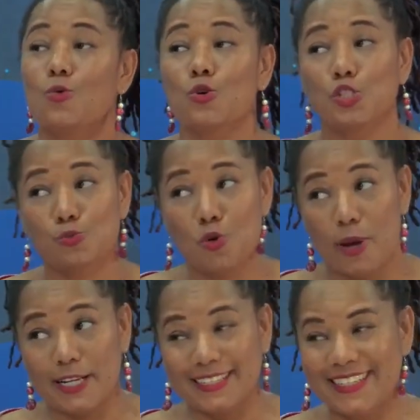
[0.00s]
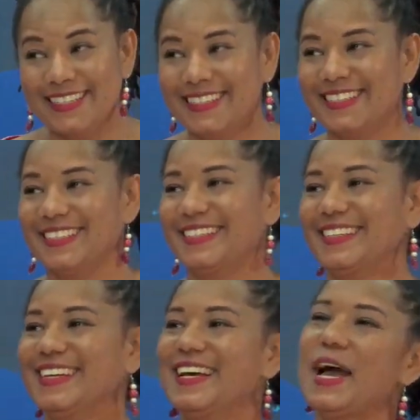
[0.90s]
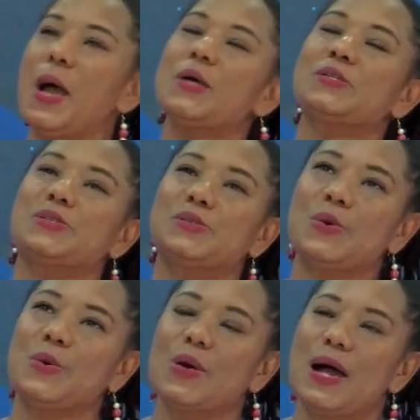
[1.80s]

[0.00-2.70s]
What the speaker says: which is more money. So